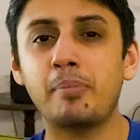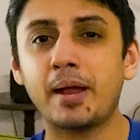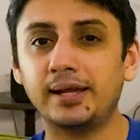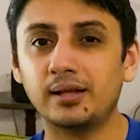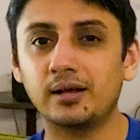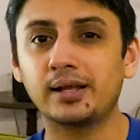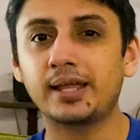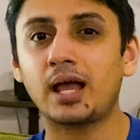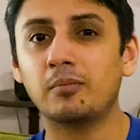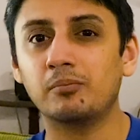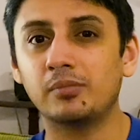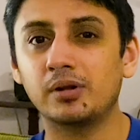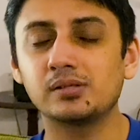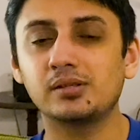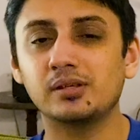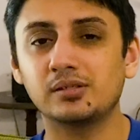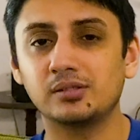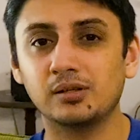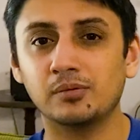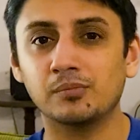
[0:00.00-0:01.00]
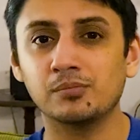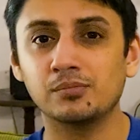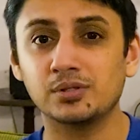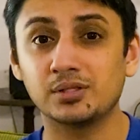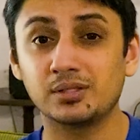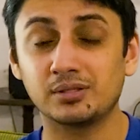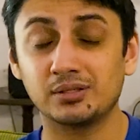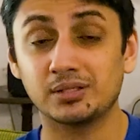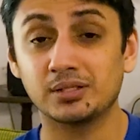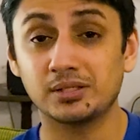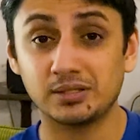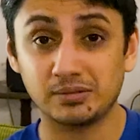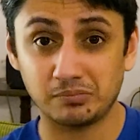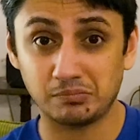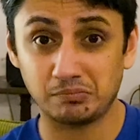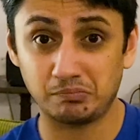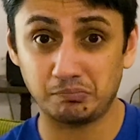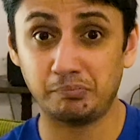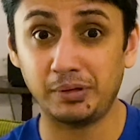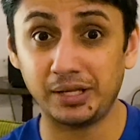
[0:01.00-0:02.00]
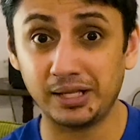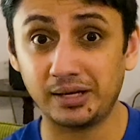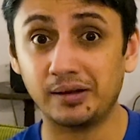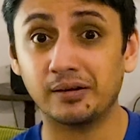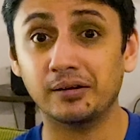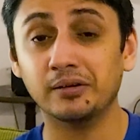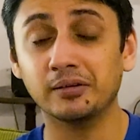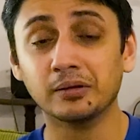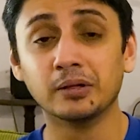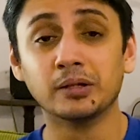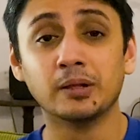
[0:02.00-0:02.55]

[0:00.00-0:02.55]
better camera systems, period.